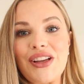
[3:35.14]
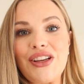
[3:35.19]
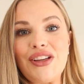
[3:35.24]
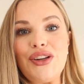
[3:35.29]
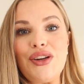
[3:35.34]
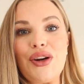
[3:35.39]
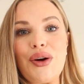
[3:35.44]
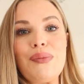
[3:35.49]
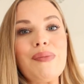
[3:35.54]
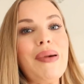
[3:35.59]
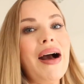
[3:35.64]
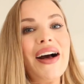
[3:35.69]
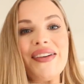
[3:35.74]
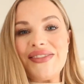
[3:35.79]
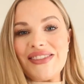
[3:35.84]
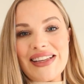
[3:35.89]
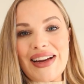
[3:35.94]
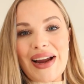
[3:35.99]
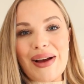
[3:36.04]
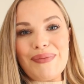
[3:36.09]
you know,
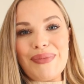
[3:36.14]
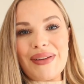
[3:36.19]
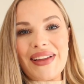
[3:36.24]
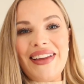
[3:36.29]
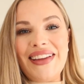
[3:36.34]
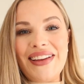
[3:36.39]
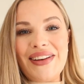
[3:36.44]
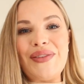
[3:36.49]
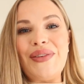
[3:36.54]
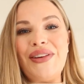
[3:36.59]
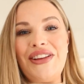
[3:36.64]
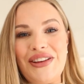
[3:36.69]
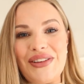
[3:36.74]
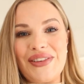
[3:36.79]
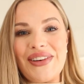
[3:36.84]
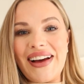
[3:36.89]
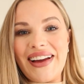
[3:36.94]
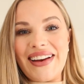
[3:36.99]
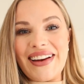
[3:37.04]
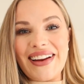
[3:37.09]
puff it up when you cut